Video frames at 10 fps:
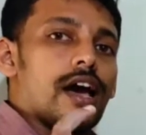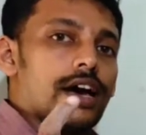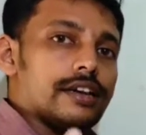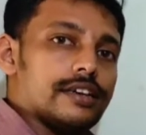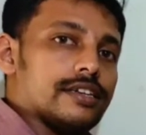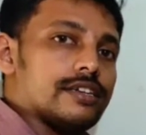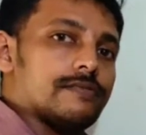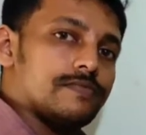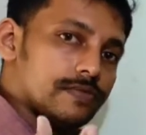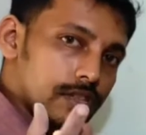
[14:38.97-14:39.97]
and
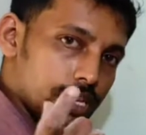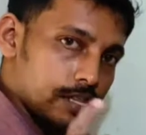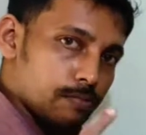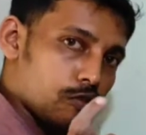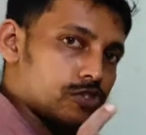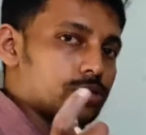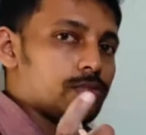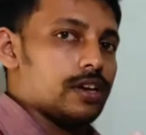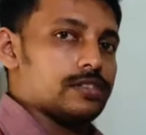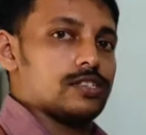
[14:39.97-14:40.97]
in the moist
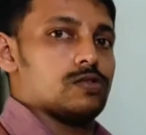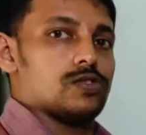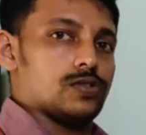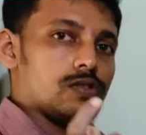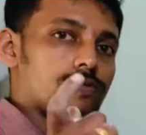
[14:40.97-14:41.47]
places also.